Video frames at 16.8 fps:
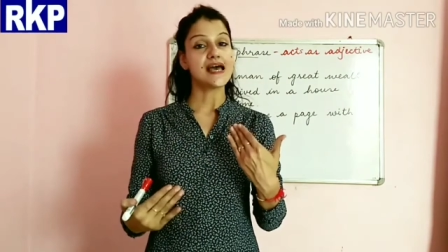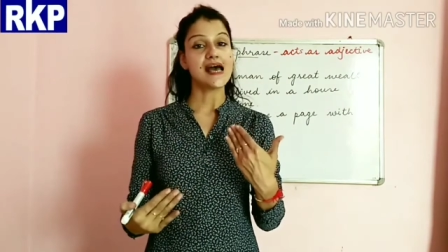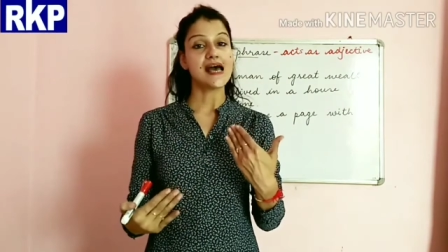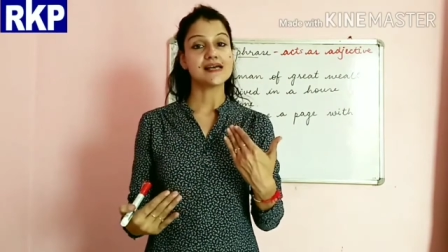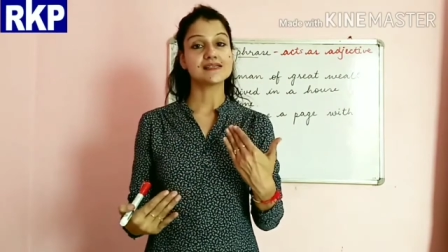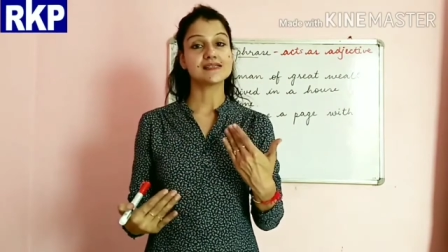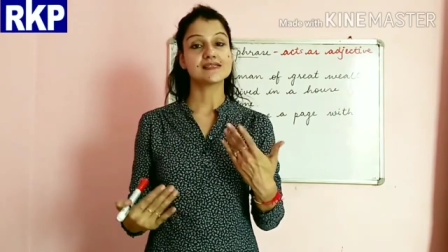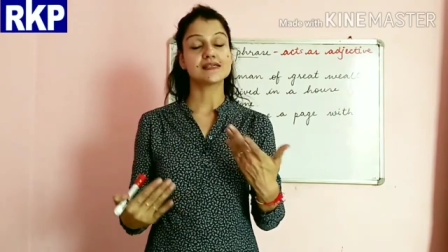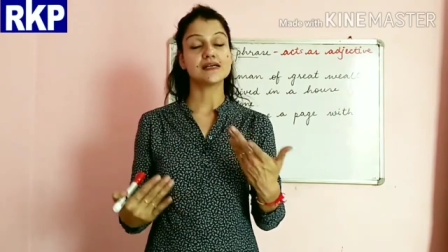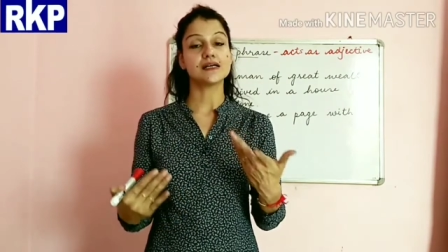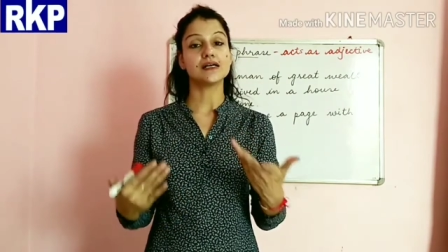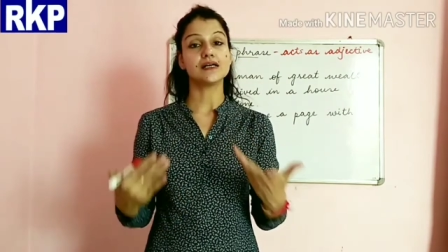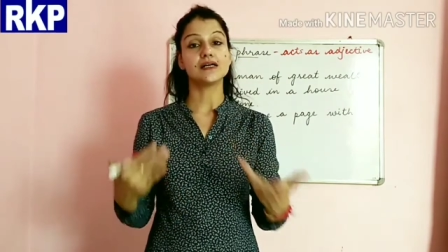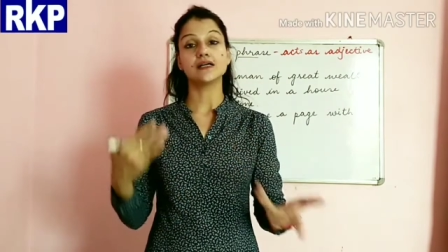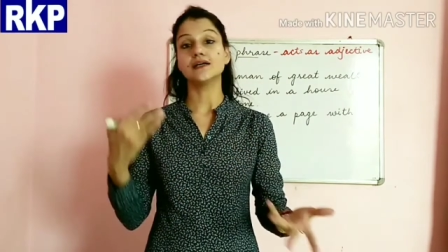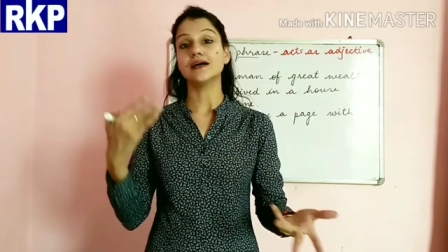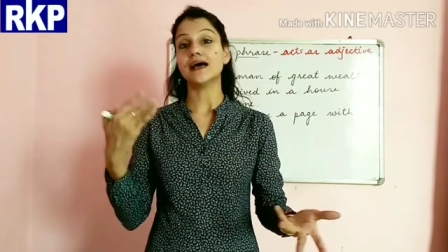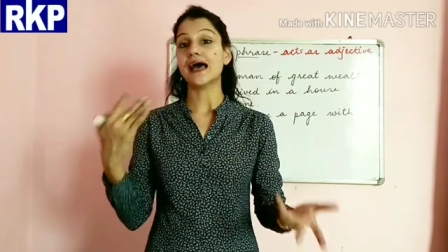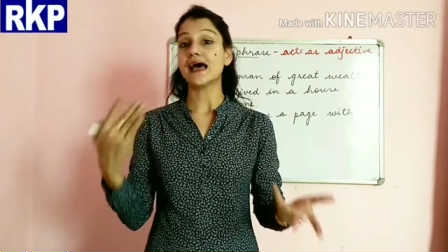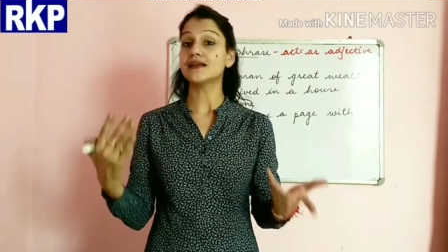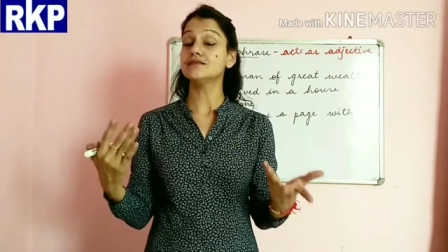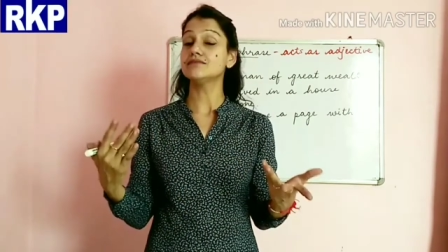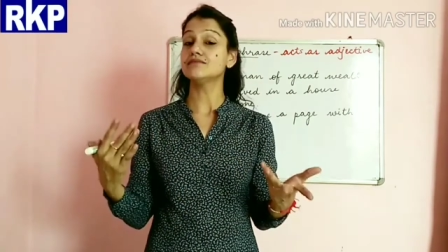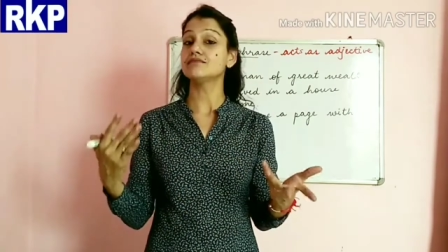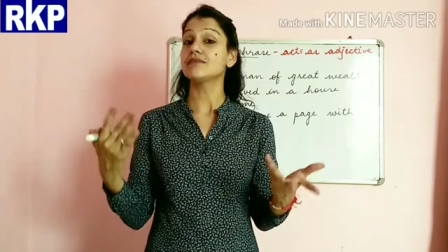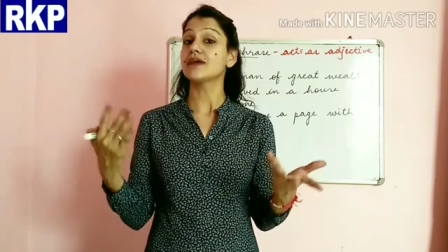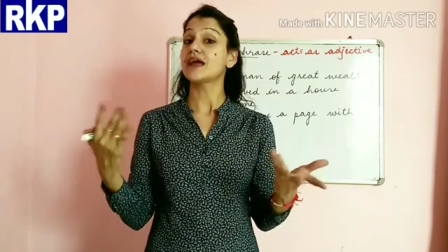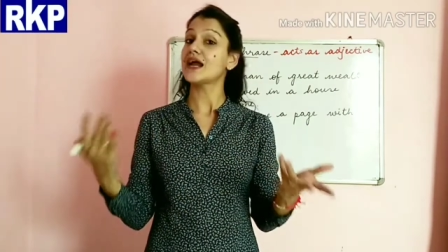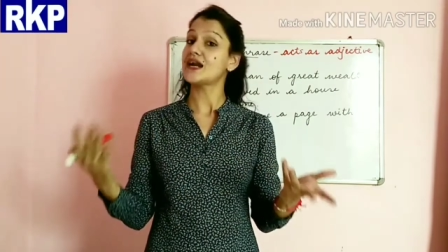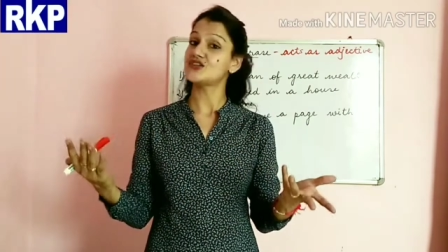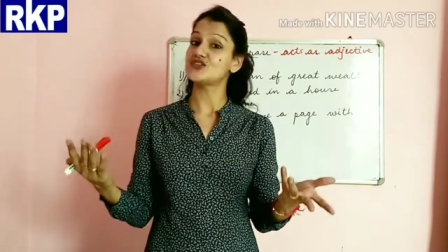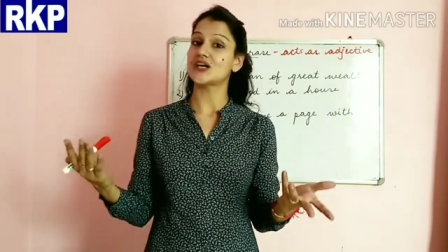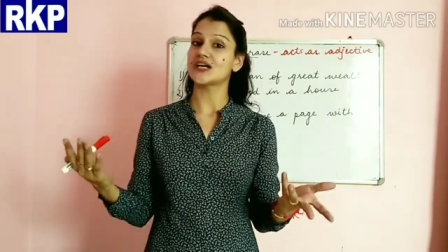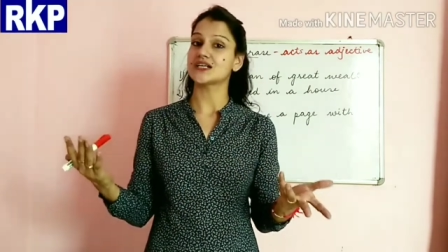as an
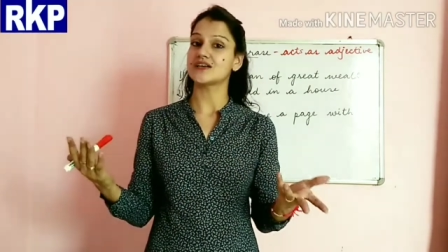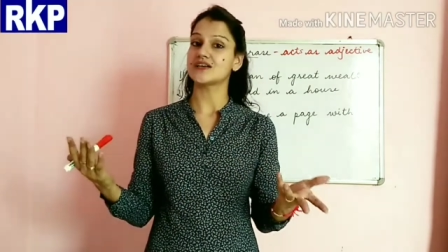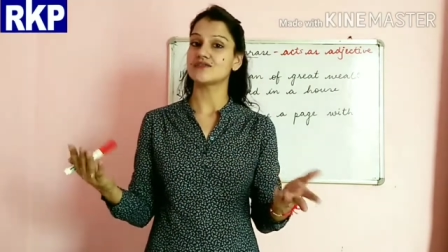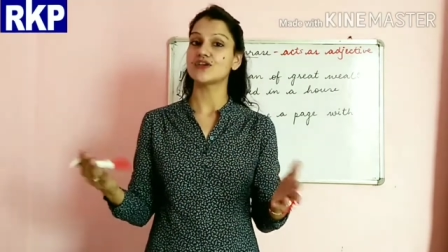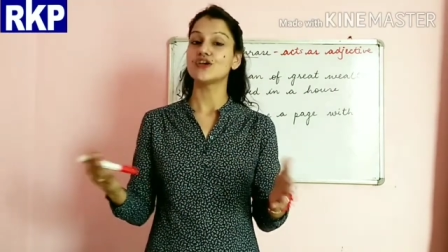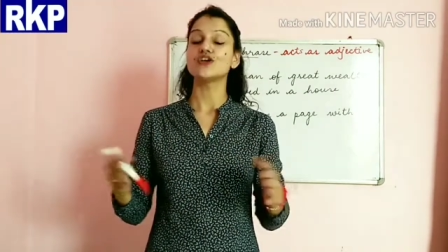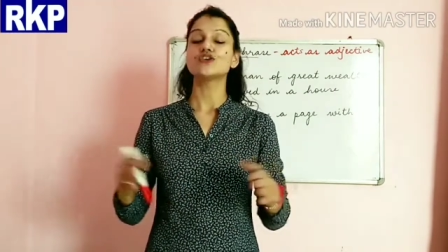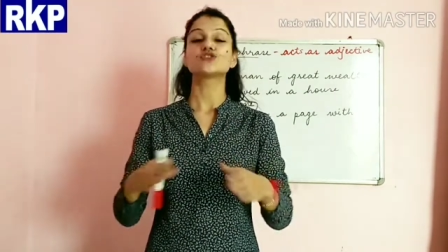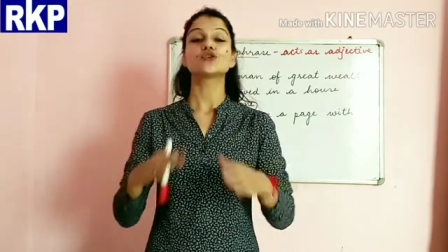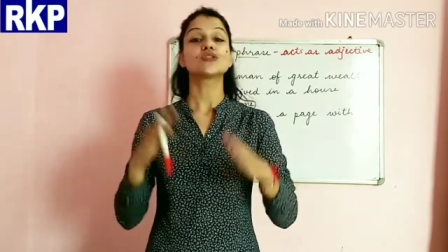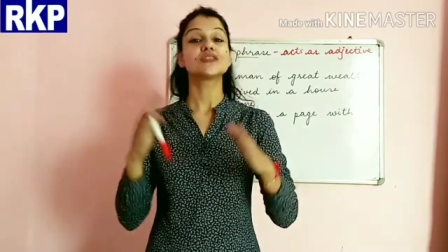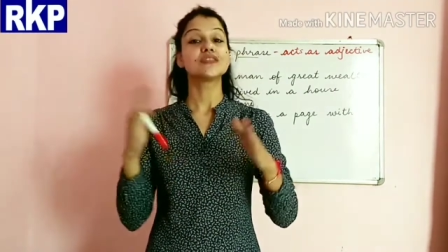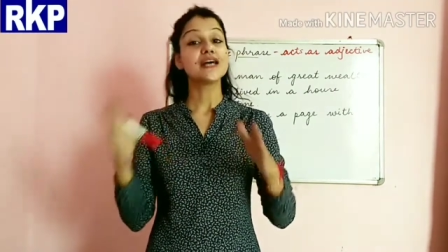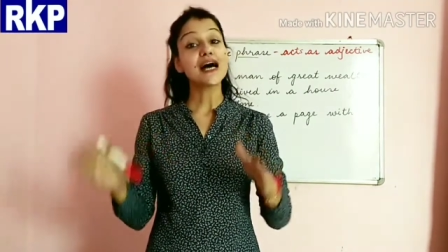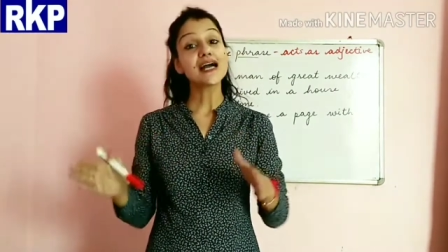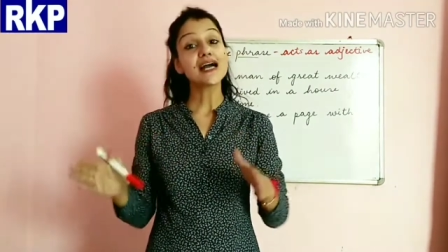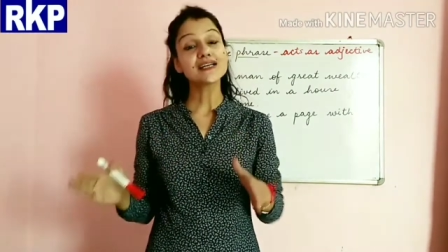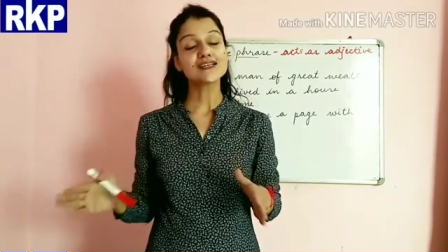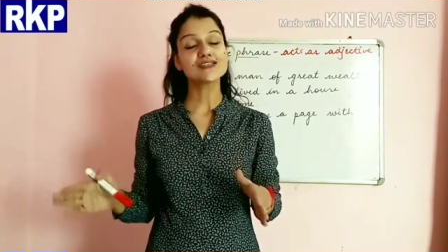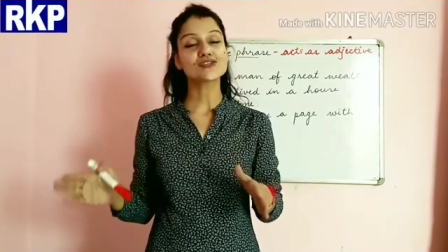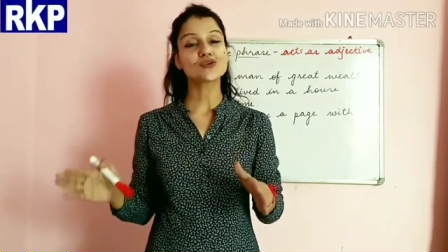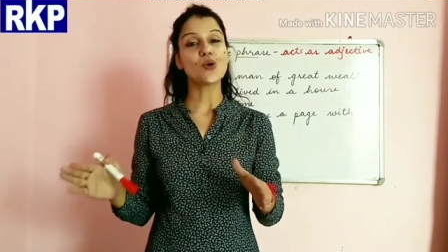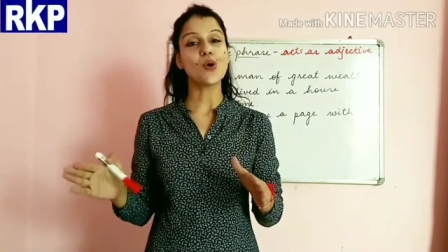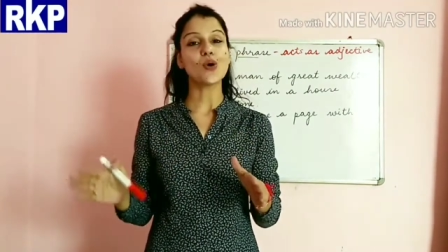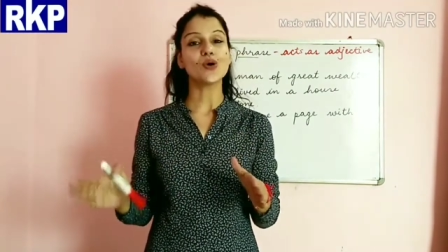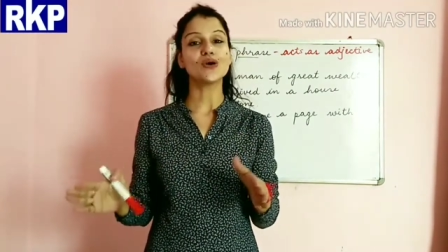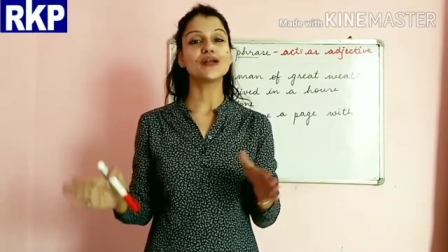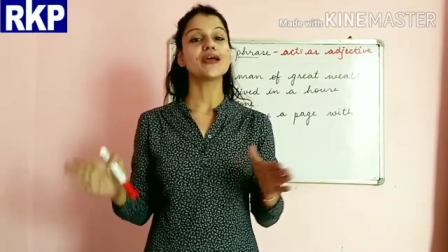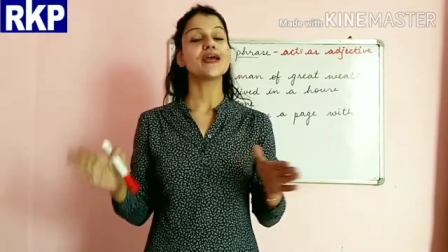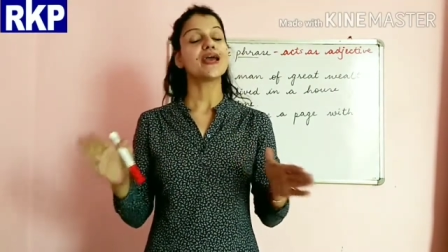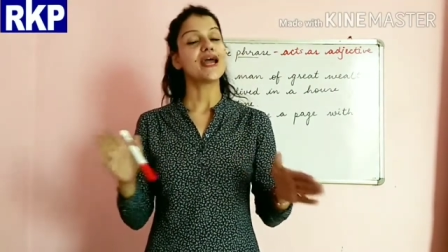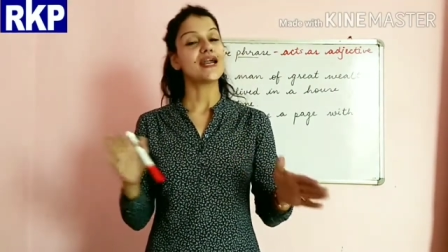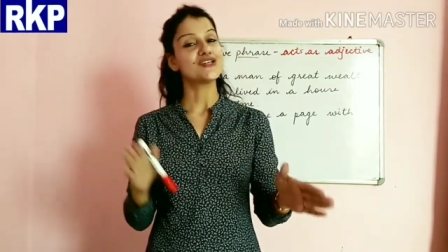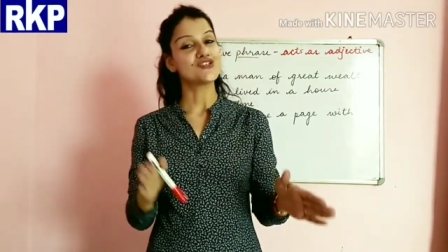adjective. So that is called
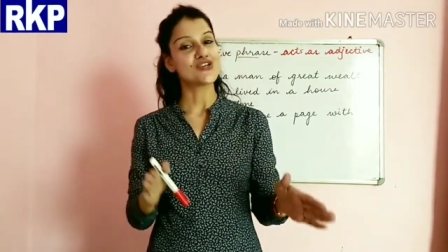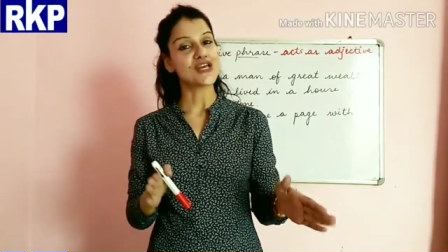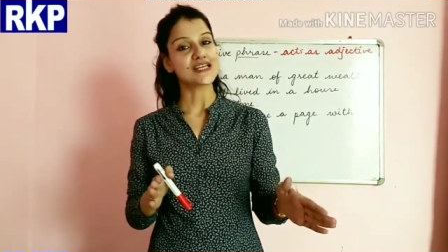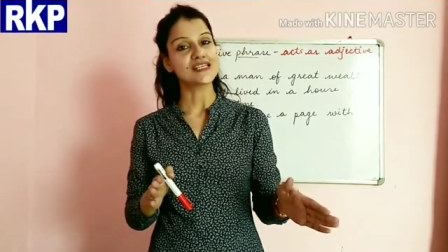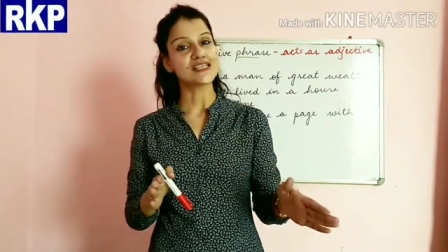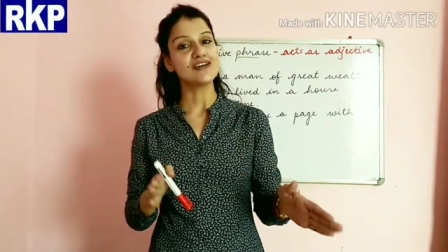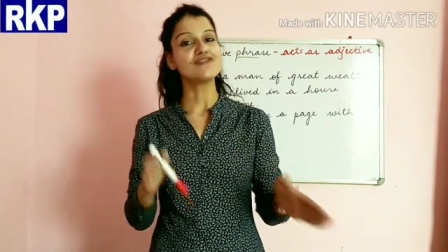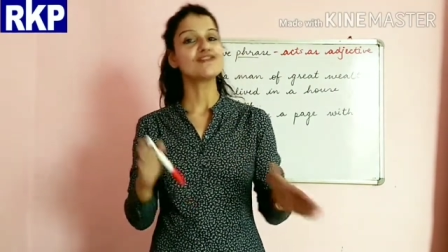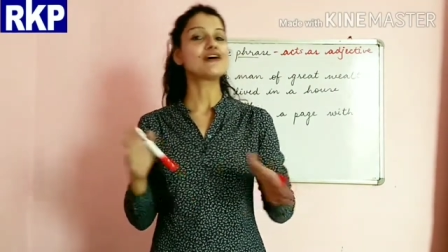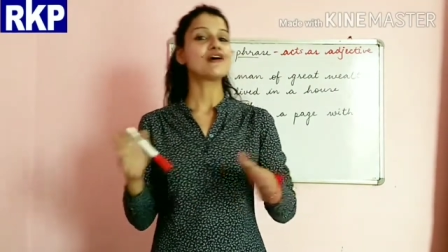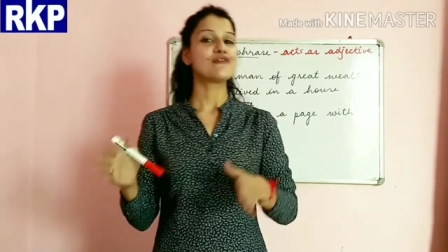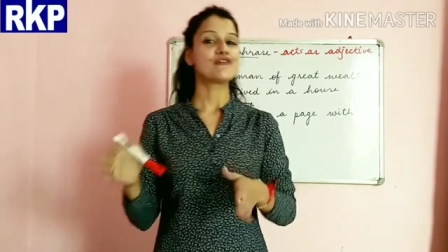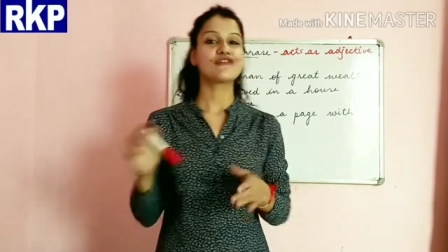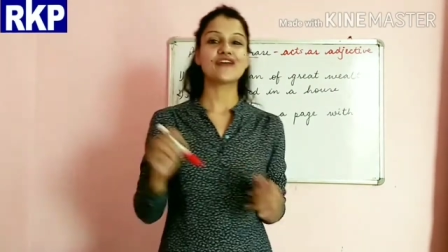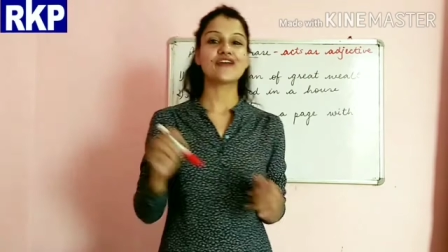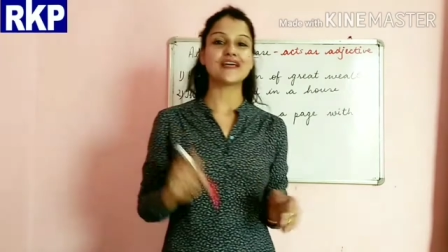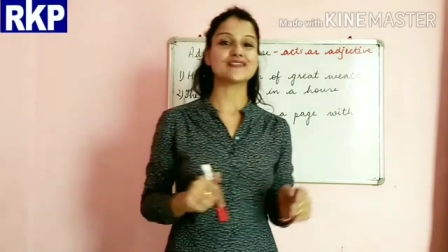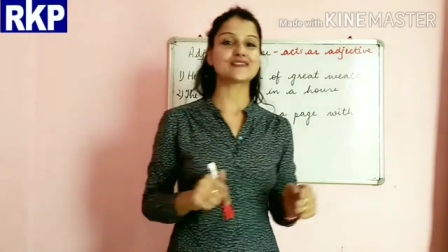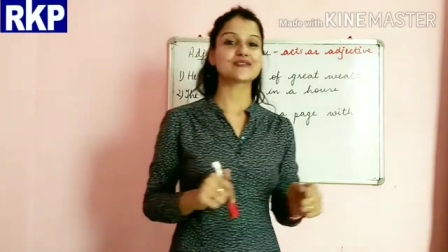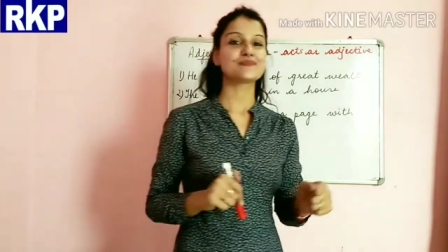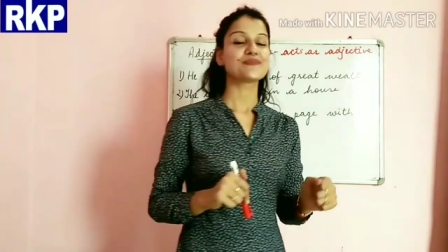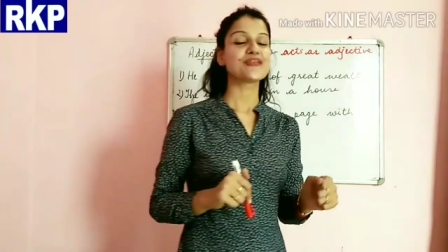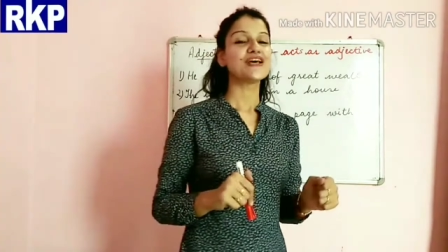adjective phrase.